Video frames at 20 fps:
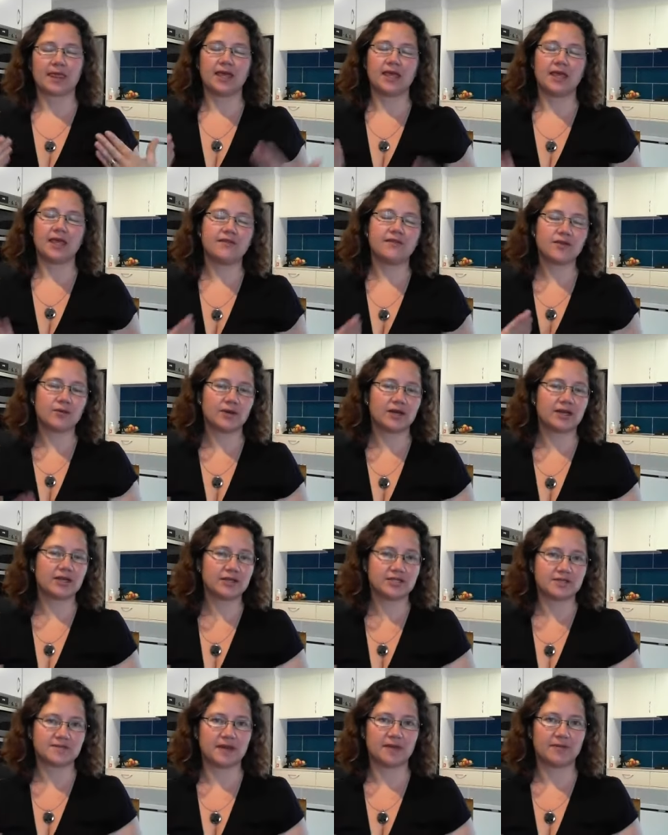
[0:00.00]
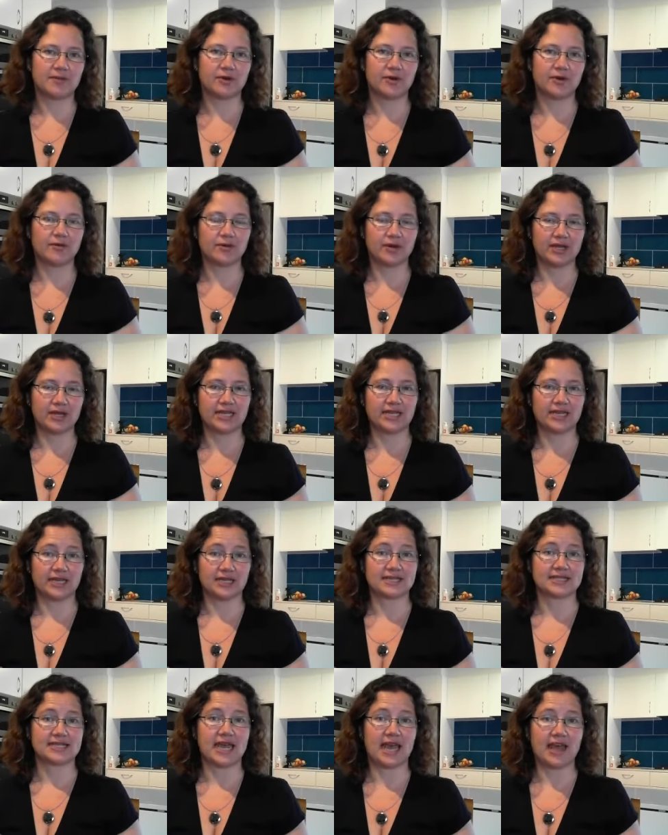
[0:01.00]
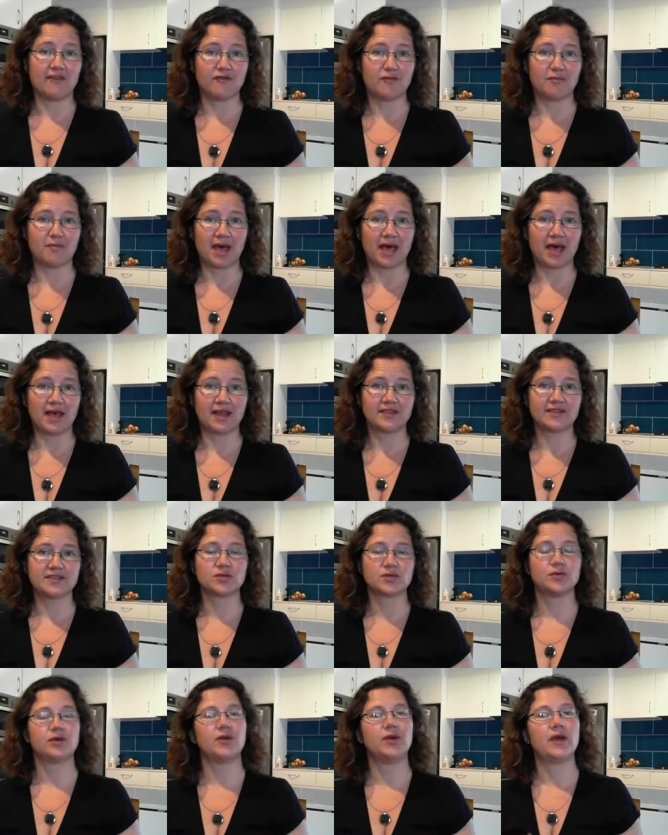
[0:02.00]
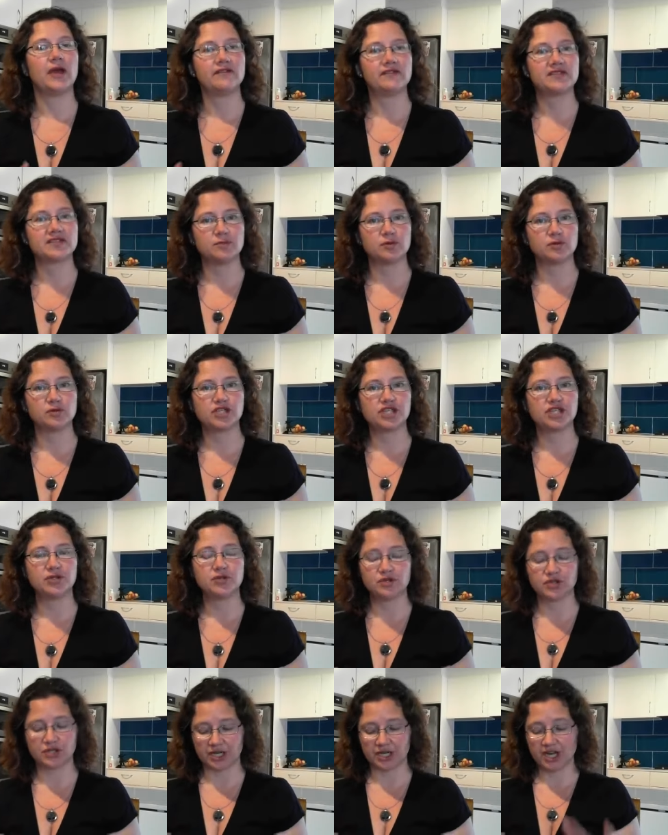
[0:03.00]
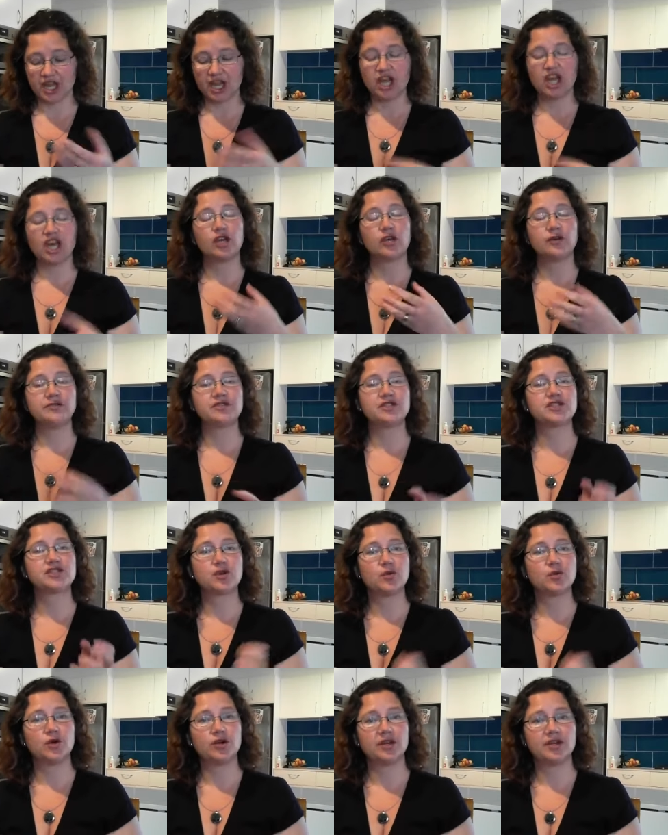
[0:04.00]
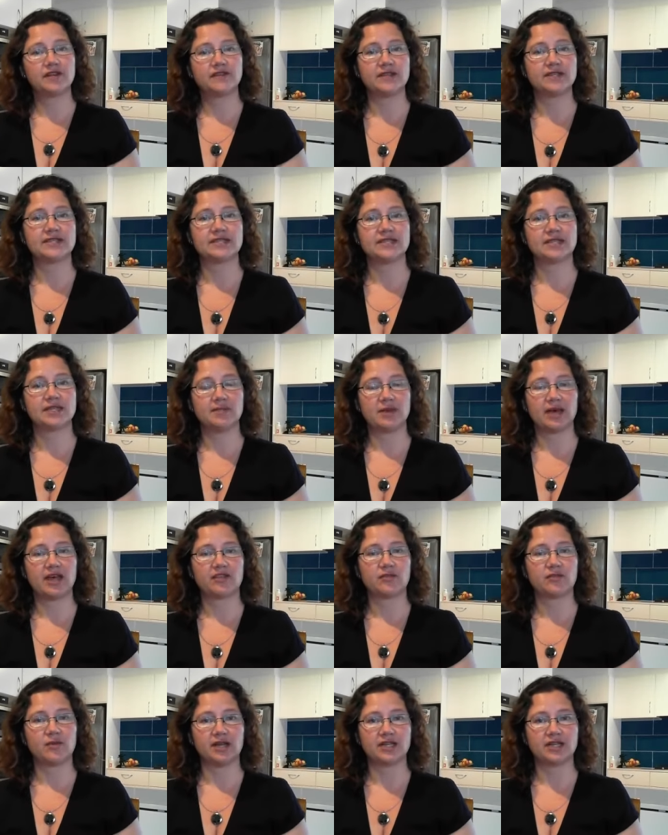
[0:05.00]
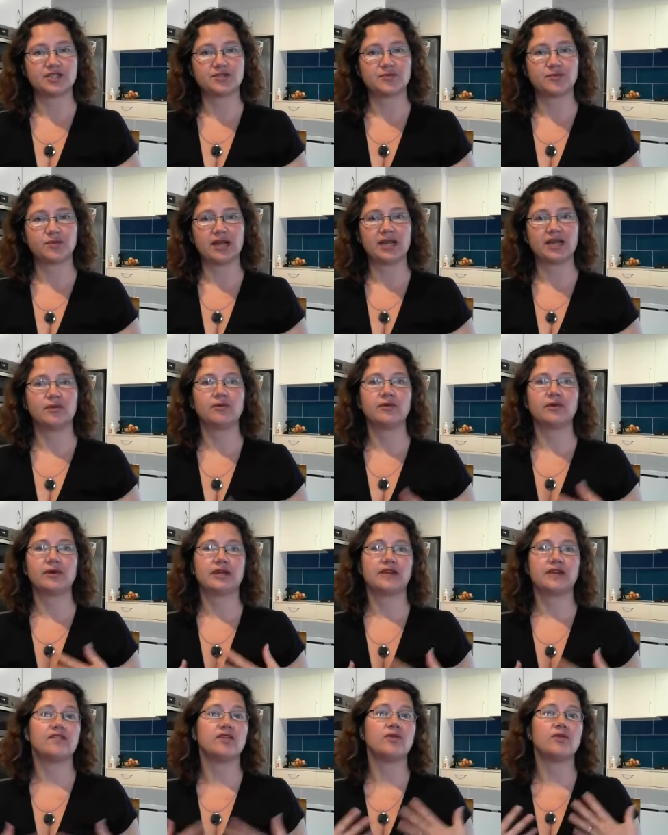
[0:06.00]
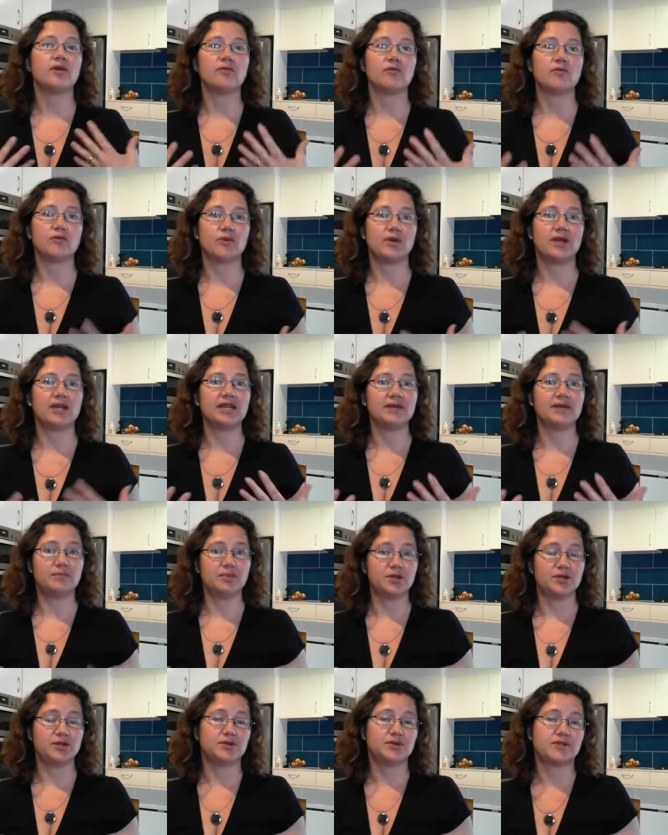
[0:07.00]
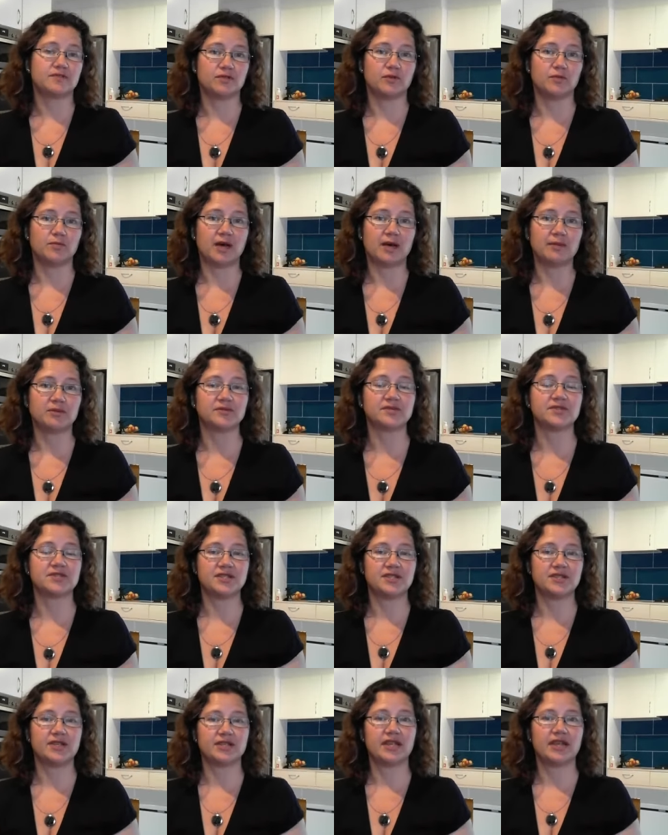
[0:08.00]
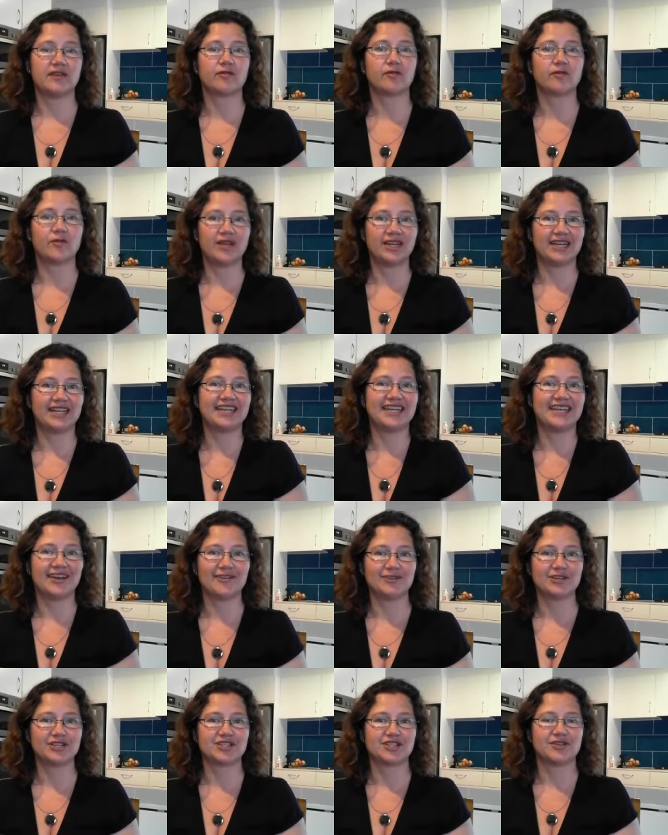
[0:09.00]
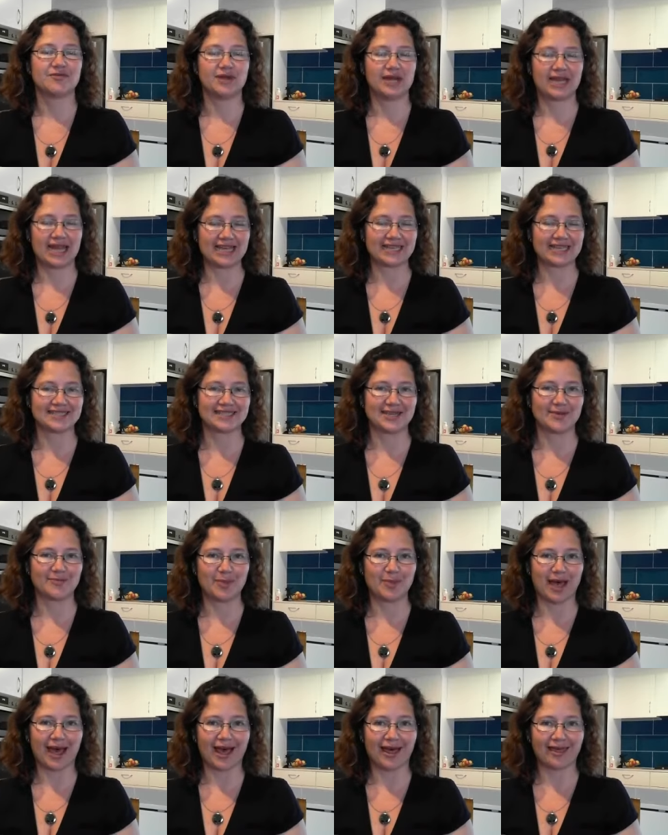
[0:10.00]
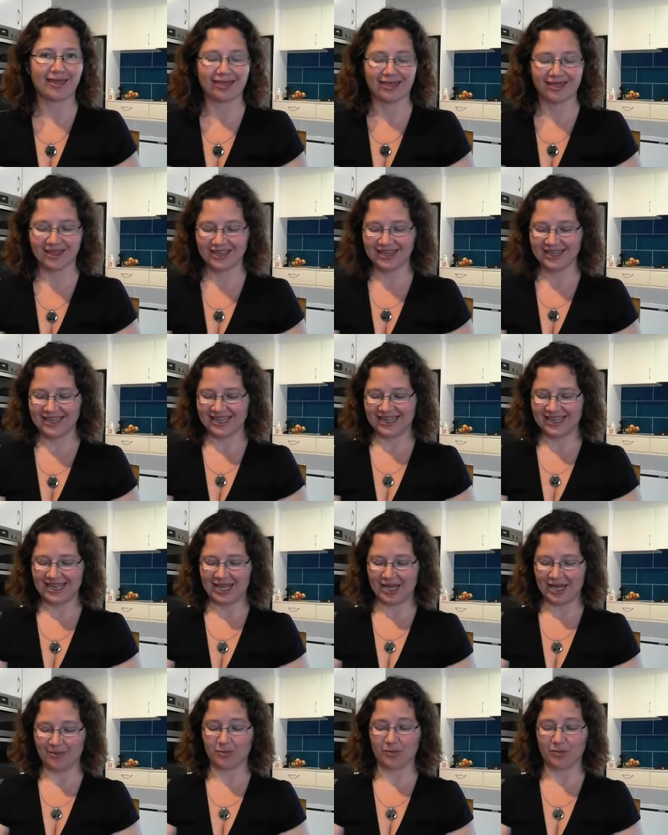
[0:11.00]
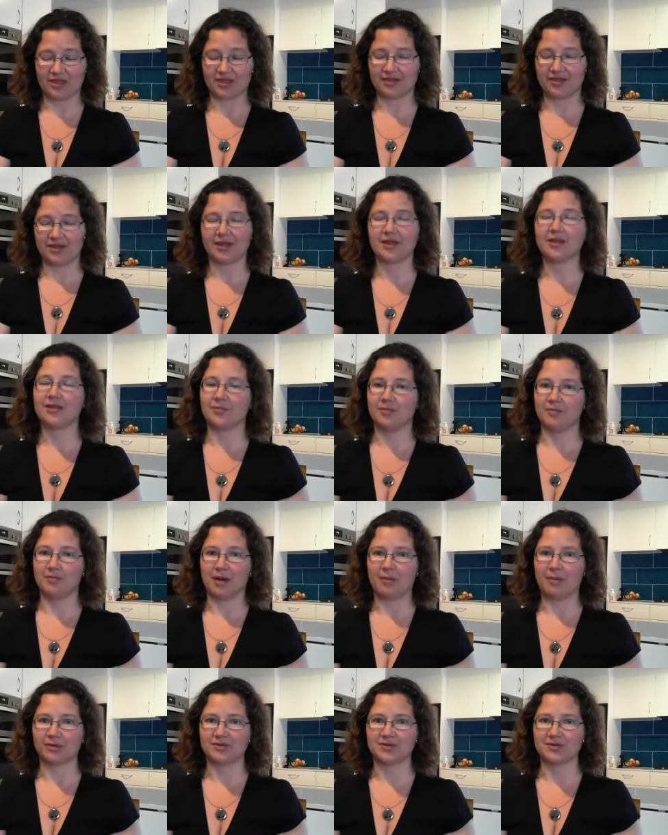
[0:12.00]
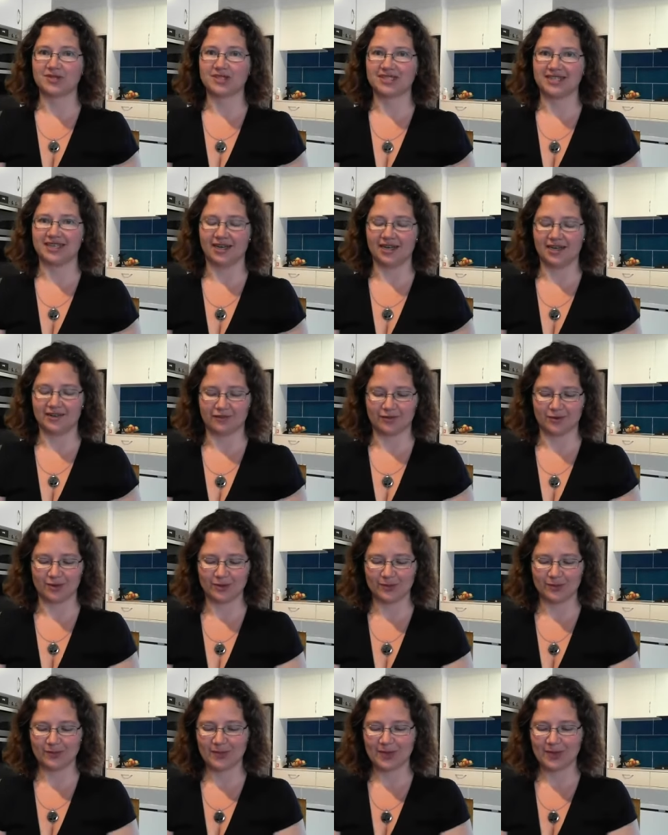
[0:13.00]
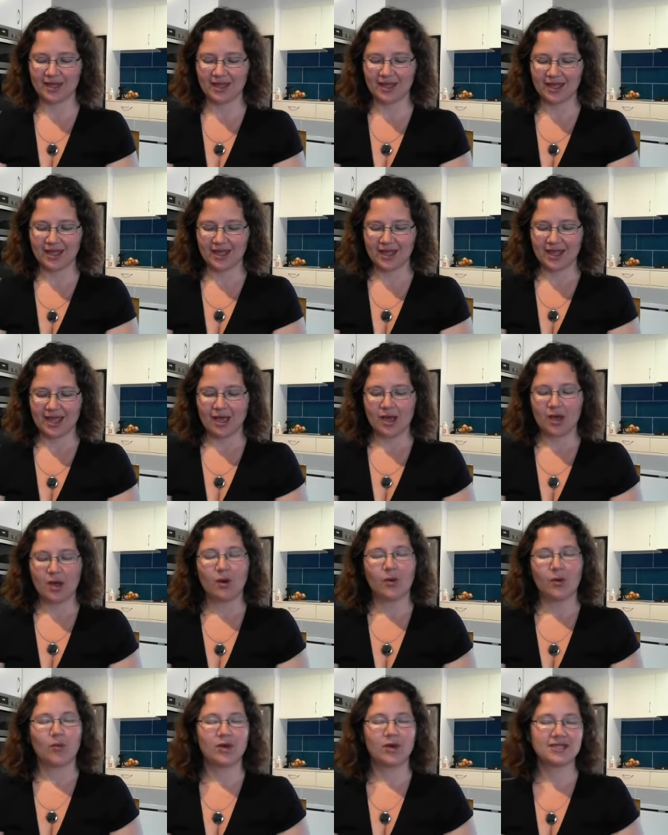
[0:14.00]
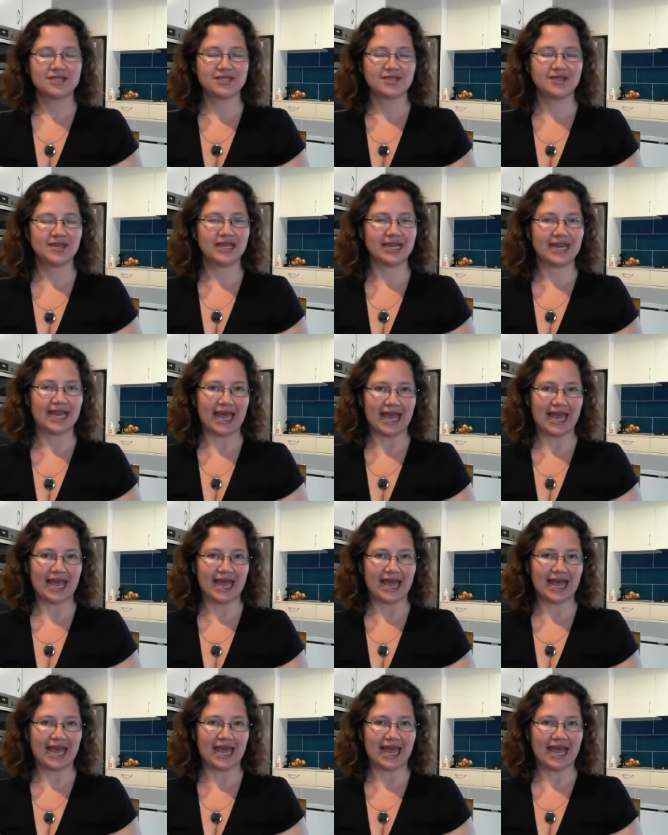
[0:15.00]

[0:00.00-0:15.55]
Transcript: if you're one of those people who really likes to have baths, or you have small children, a good squirt of this in the bath while it's running will give you a really beautiful bubble. So you can have a really nourishing, relaxing bath with bubbles to die for. Once you get